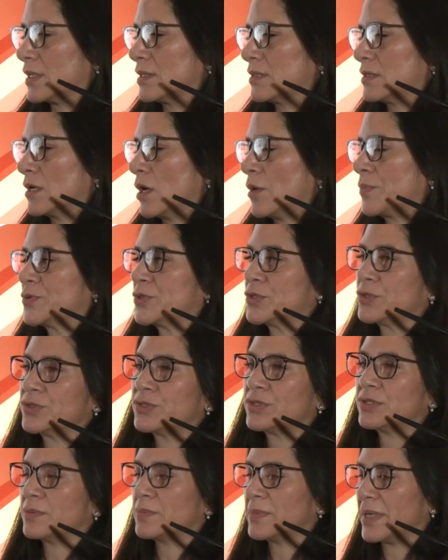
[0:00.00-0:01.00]
The
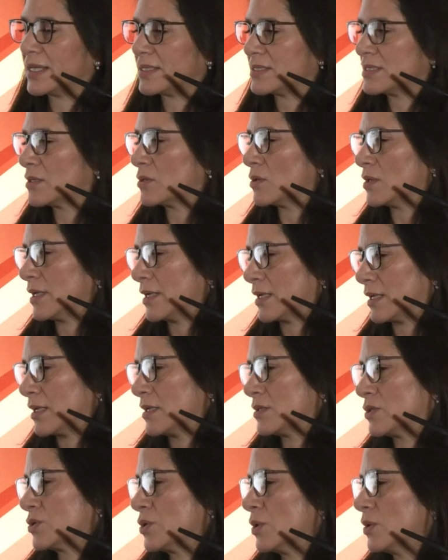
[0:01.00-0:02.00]
options in Mexico, like I
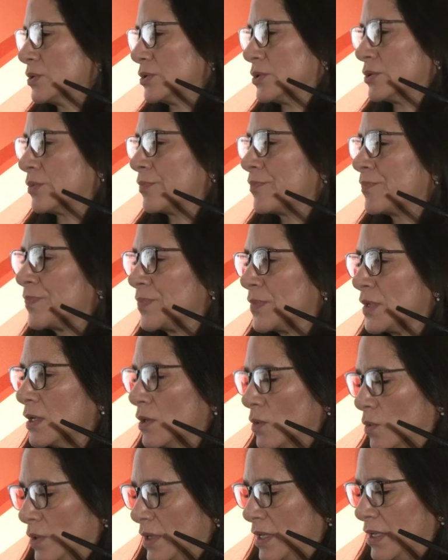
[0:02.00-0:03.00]
told you,
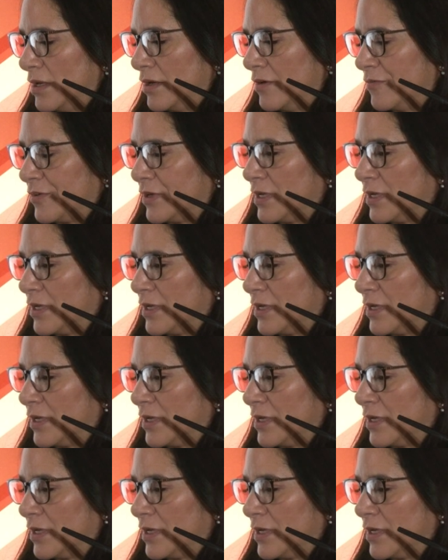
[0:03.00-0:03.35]
we have